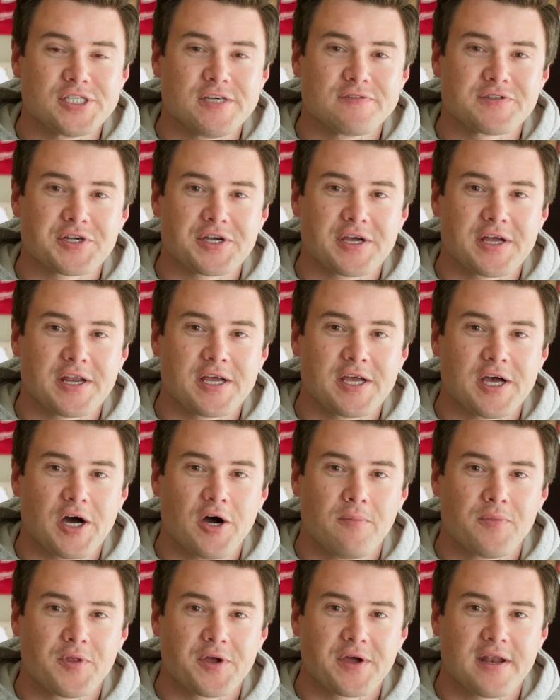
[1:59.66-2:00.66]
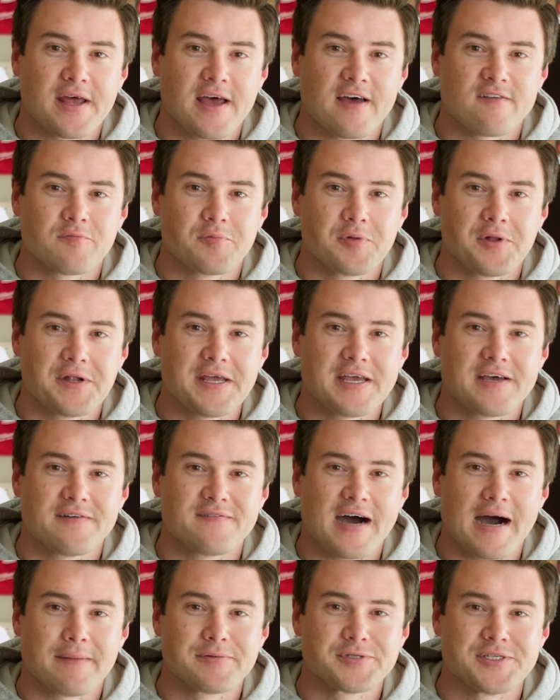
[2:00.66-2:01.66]
Chiefs are going to go. They're going to have plenty
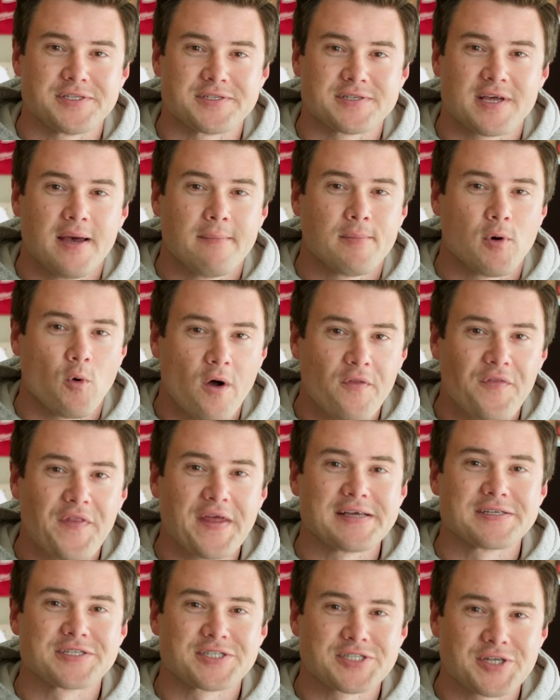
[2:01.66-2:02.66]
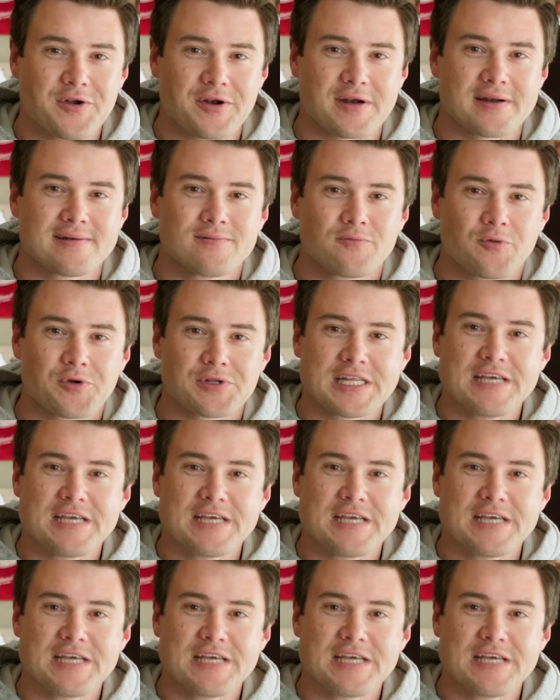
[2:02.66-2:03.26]
of options, but one thing is certain, we're